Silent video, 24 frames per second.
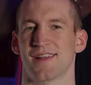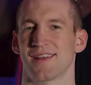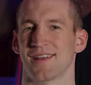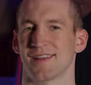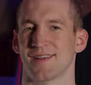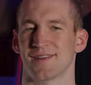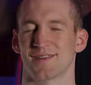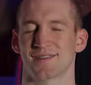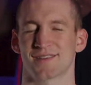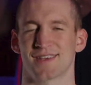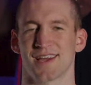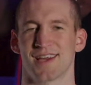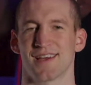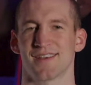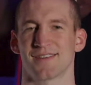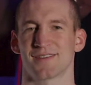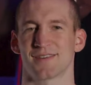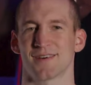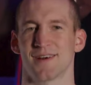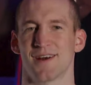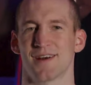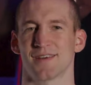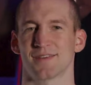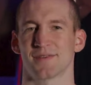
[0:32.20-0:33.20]
lot of those guys
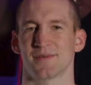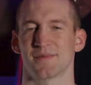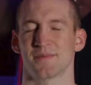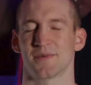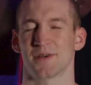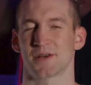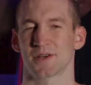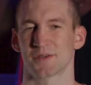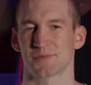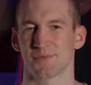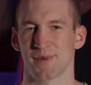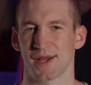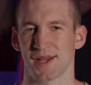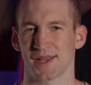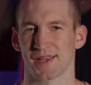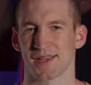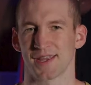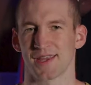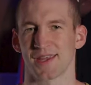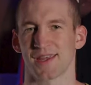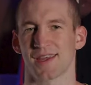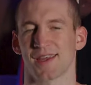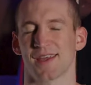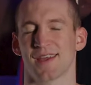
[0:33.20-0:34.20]
are awesome. Dirk
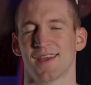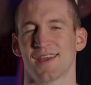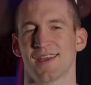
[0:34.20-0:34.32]
Bentley.